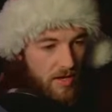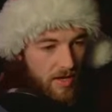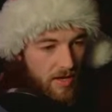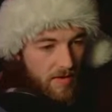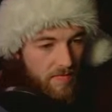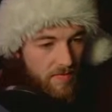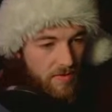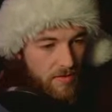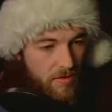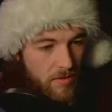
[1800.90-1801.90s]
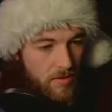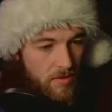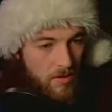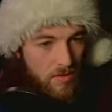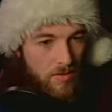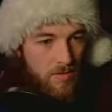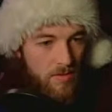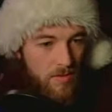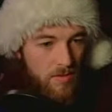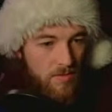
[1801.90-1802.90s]
have
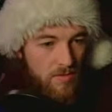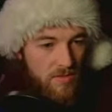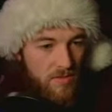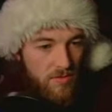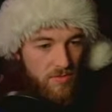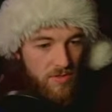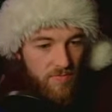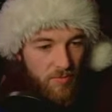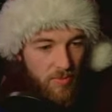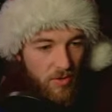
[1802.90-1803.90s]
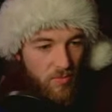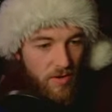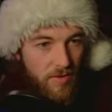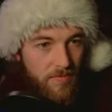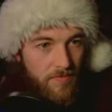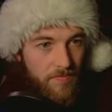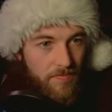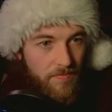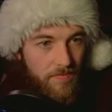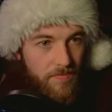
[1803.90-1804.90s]
the solution for part 1.
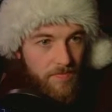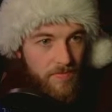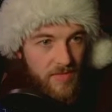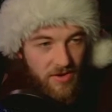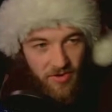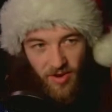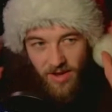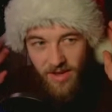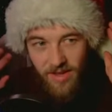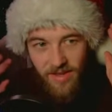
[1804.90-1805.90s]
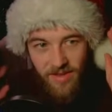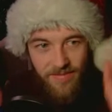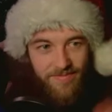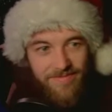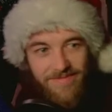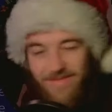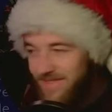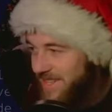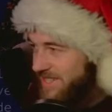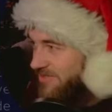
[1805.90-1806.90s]
Hooray!
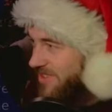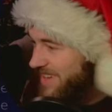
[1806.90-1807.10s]
That's the right